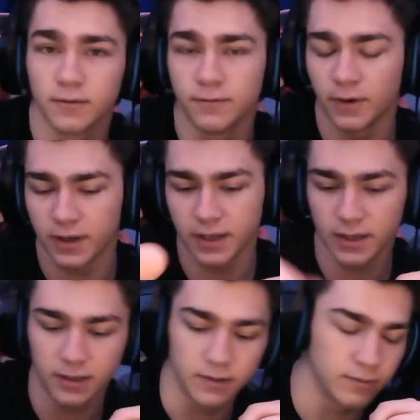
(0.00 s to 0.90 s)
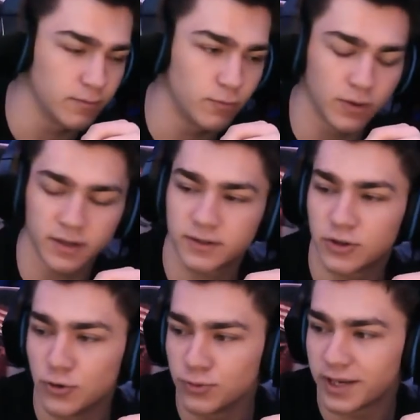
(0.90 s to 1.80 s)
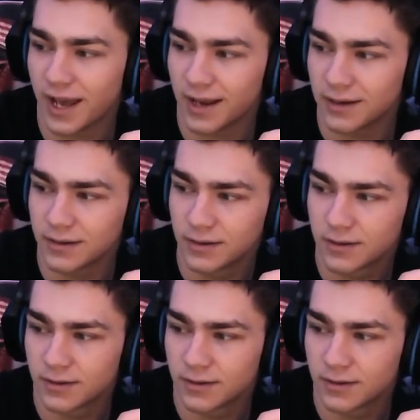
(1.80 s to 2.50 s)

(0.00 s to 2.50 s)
fucking, what, 210,